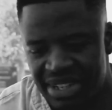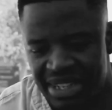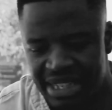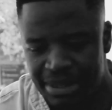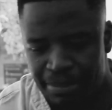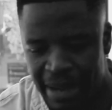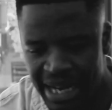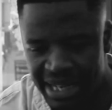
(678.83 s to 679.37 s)
I don't
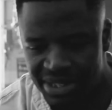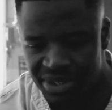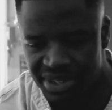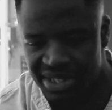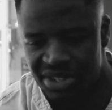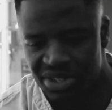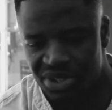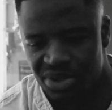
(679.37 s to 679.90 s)
think there's a balance.
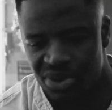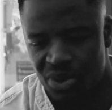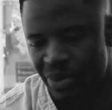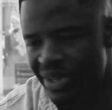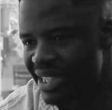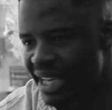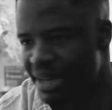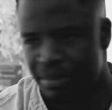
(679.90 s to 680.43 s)
You just need to
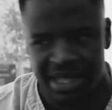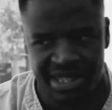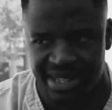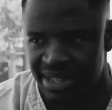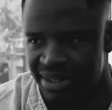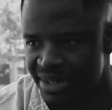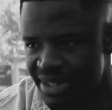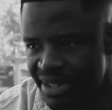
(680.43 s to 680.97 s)
know which side
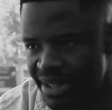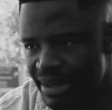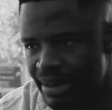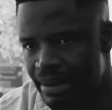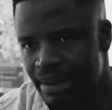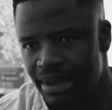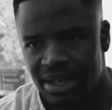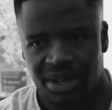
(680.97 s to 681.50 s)
must tilt.
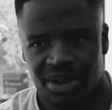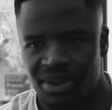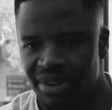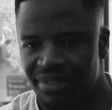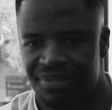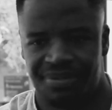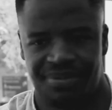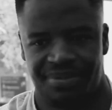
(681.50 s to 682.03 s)
You
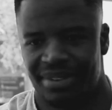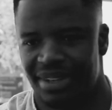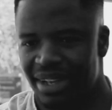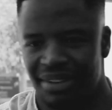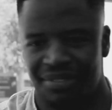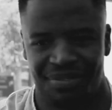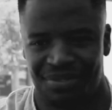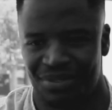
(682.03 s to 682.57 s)
know,
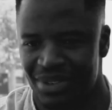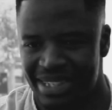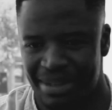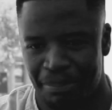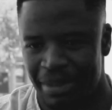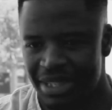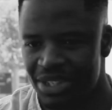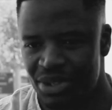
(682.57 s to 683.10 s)
if you're
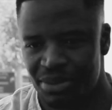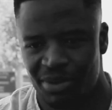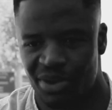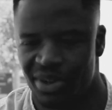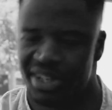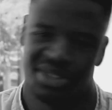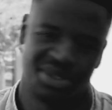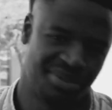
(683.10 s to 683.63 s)
submitting
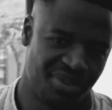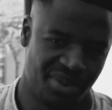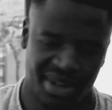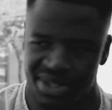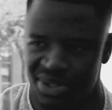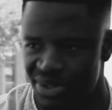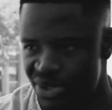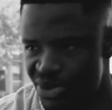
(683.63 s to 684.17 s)
tomorrow, you need to
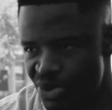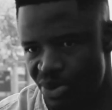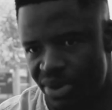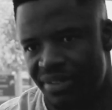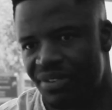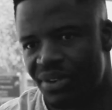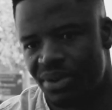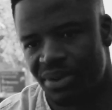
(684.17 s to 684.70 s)
focus on your
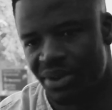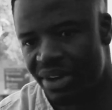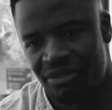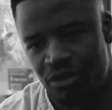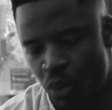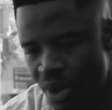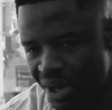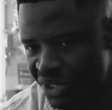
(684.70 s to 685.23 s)
school. If you
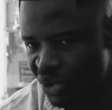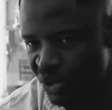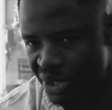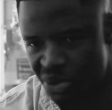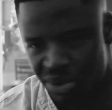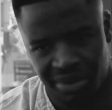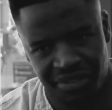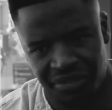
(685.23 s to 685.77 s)
have work
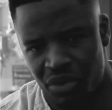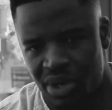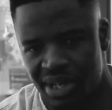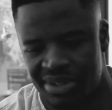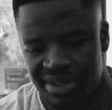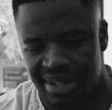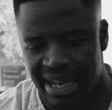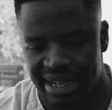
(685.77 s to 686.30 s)
due at 12,
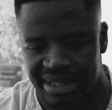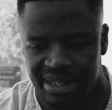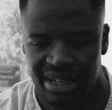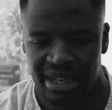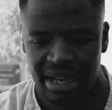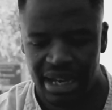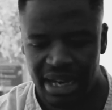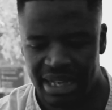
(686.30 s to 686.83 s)
focus on that,
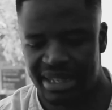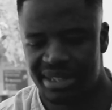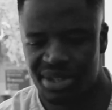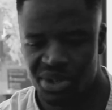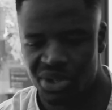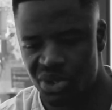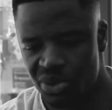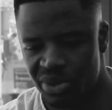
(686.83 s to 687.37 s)
and
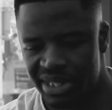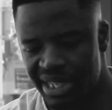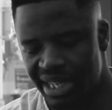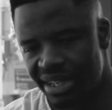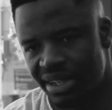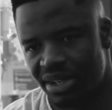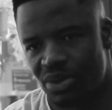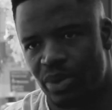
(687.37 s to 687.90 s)
that's how you do it,
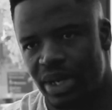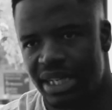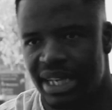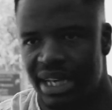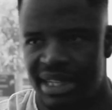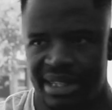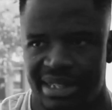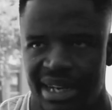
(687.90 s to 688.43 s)
taking it
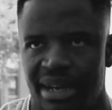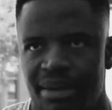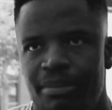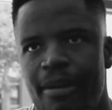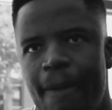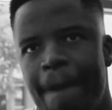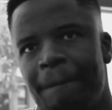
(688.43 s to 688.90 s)
one day at a time.